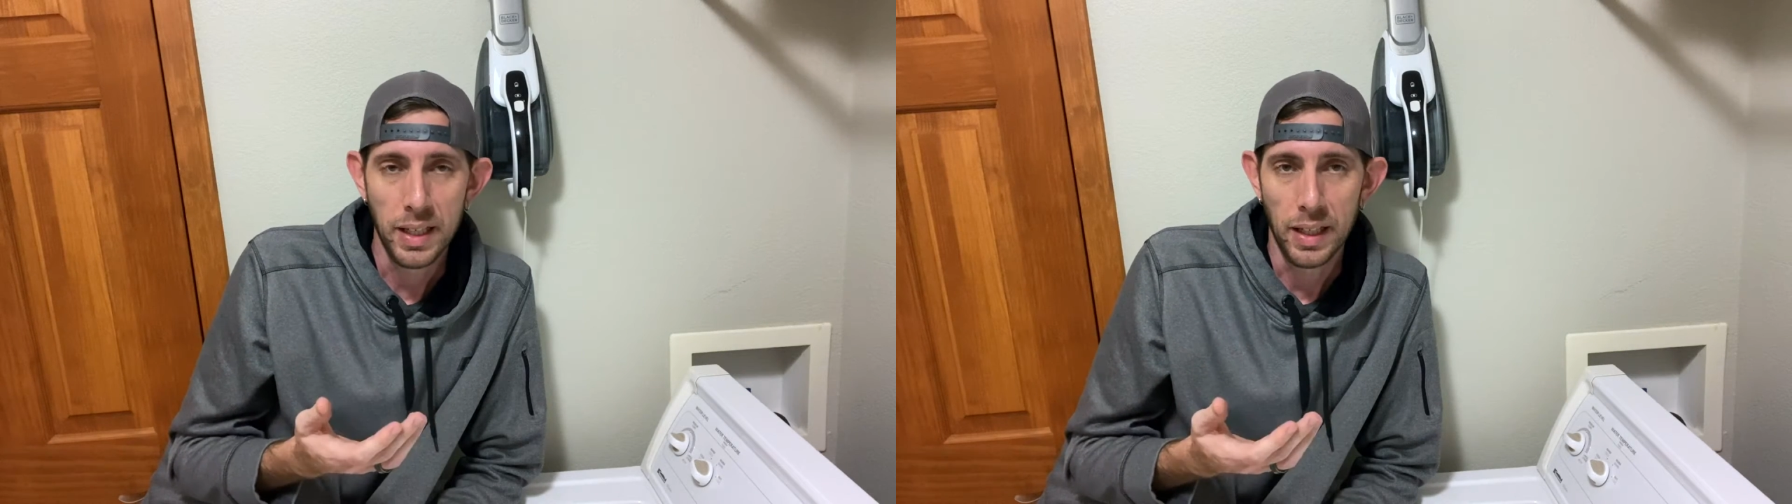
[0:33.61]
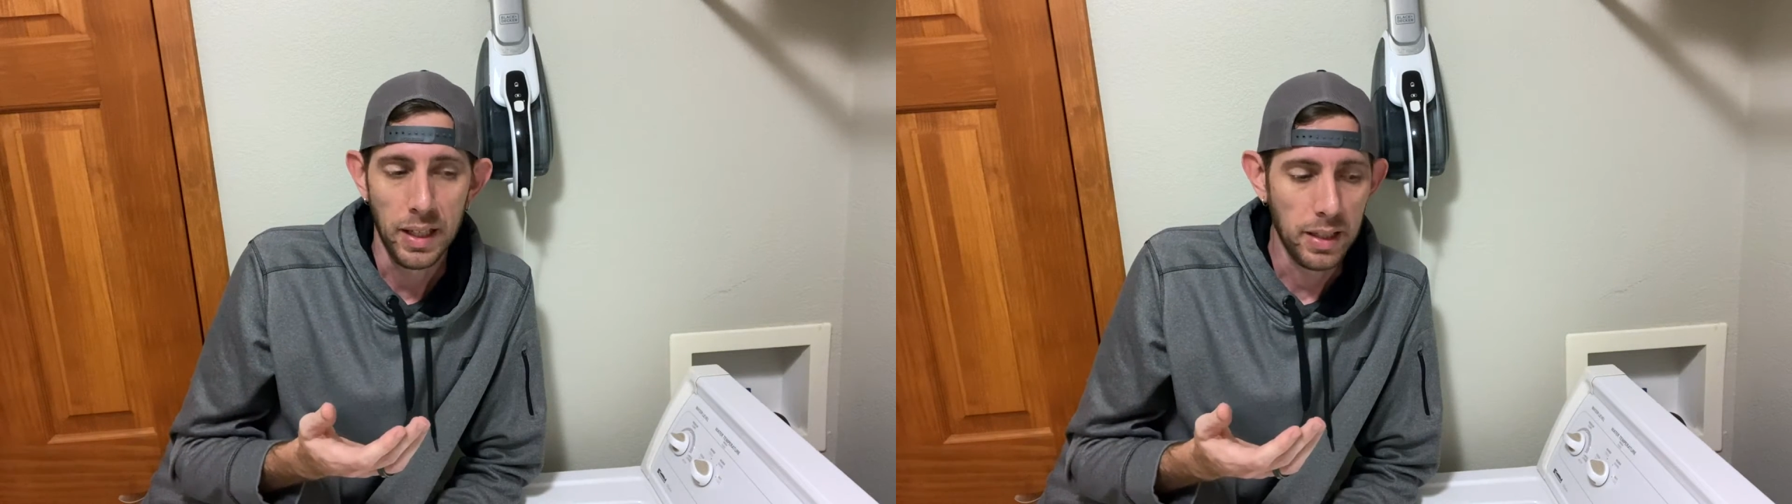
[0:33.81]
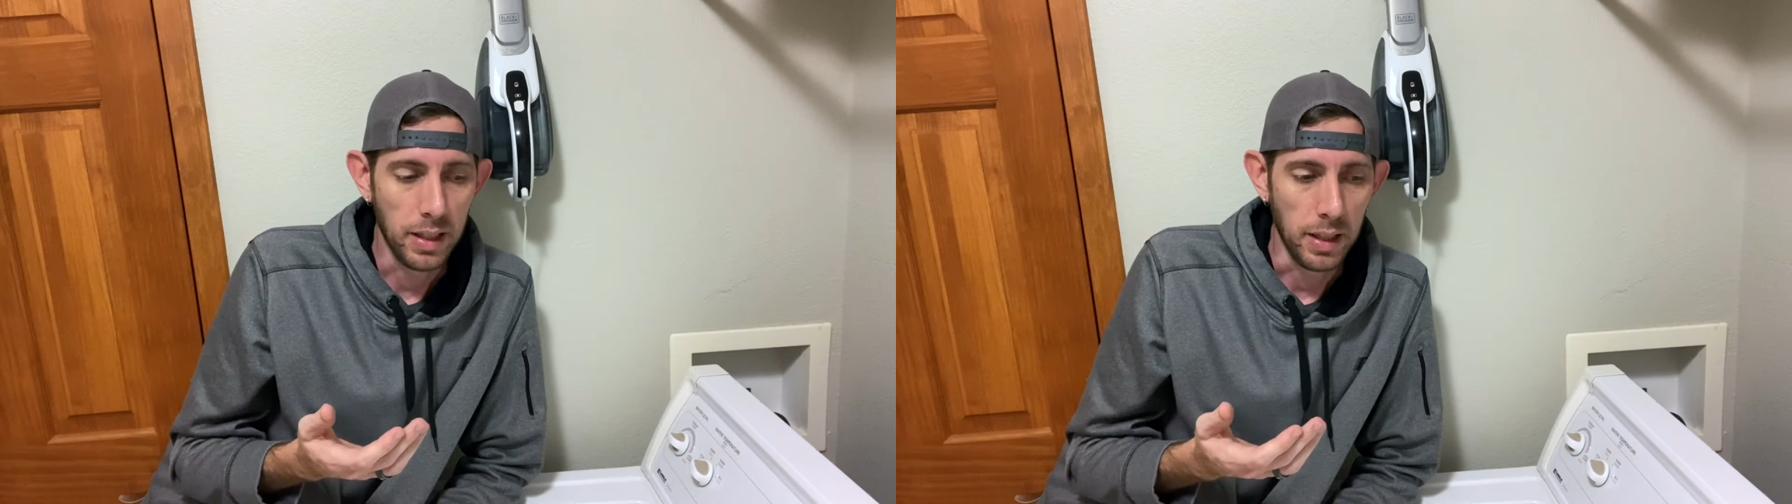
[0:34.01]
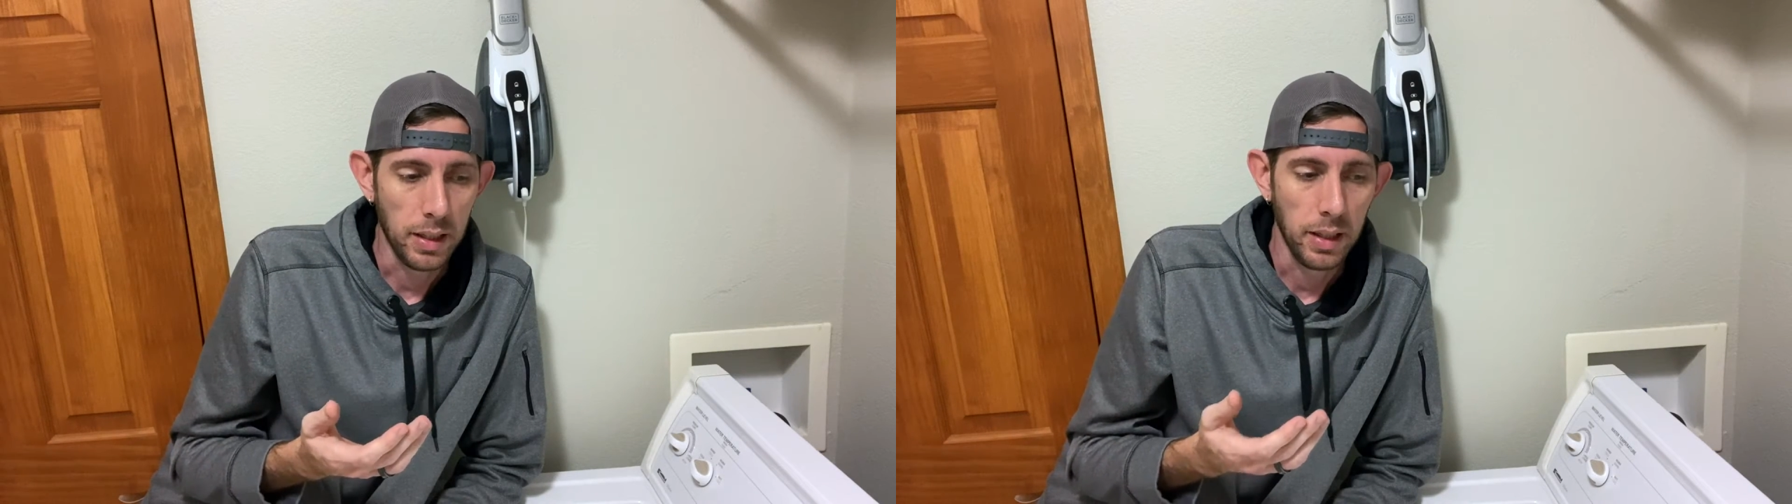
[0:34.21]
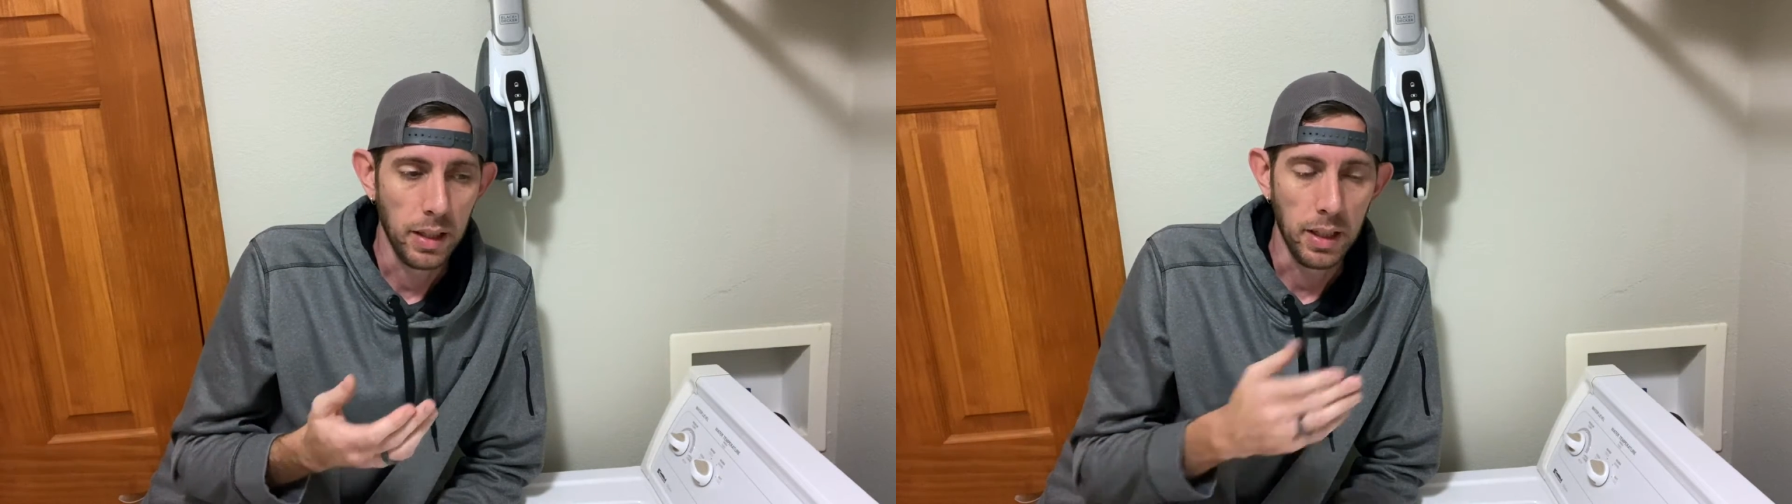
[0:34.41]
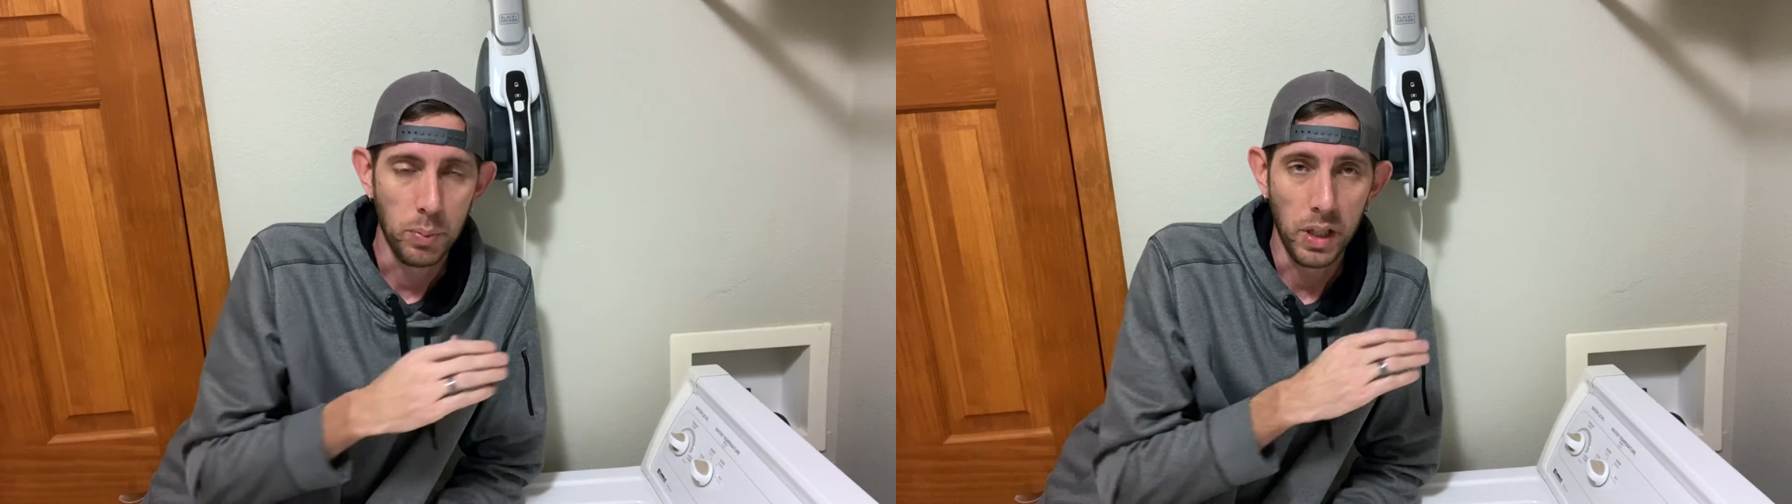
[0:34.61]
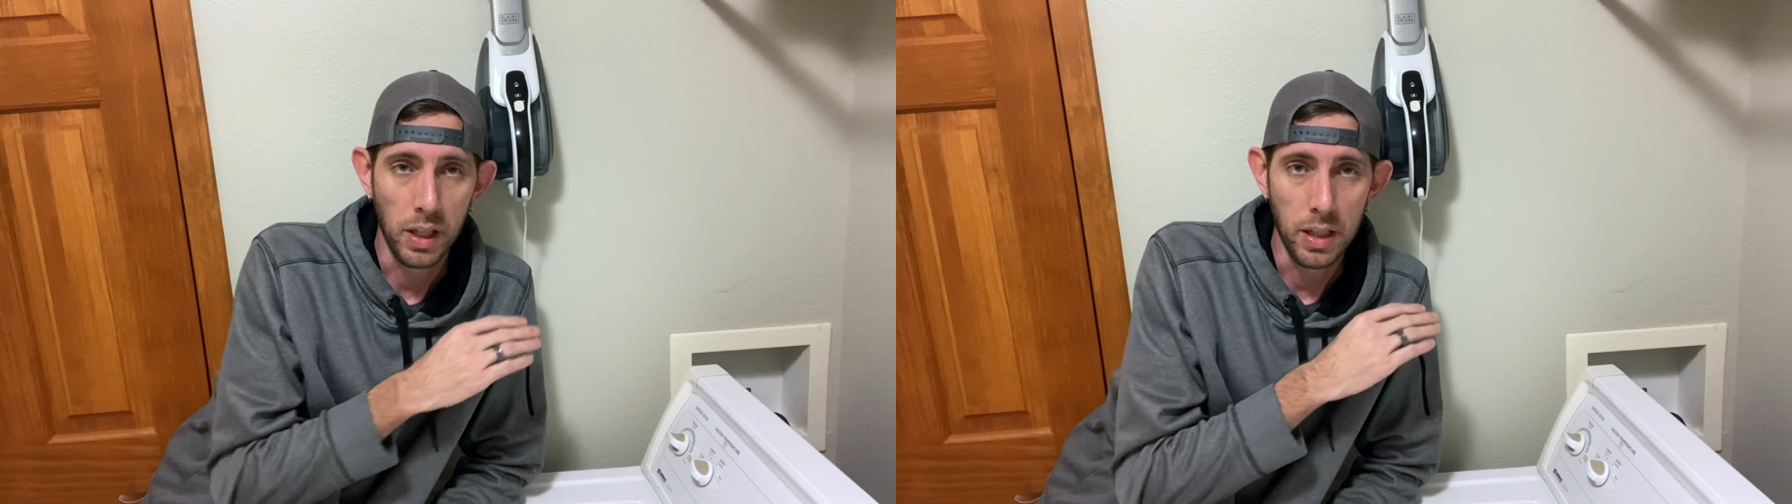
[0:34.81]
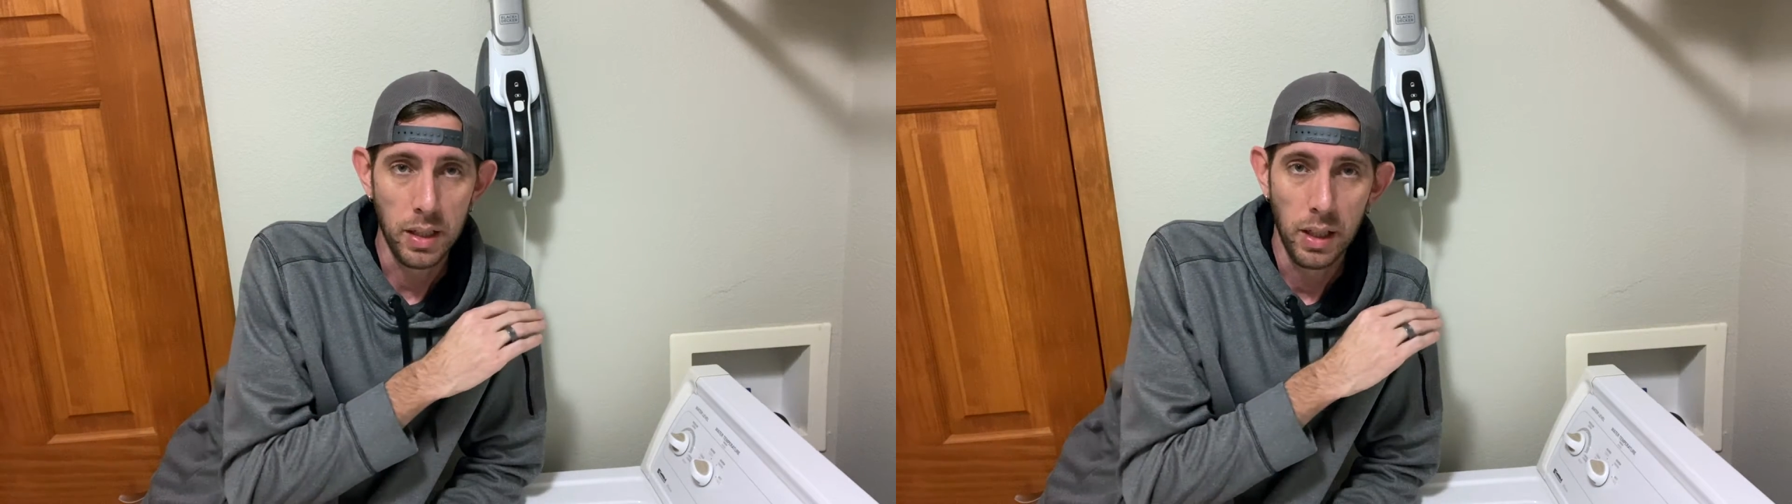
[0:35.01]
it does this is
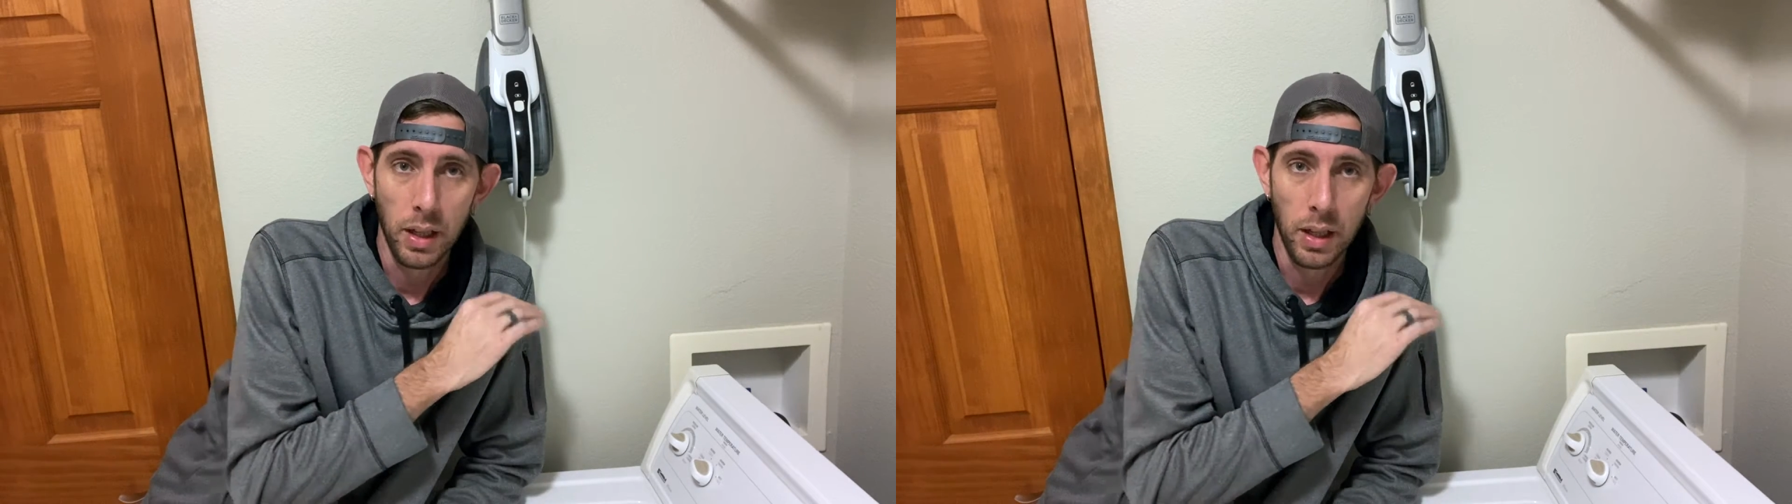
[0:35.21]
because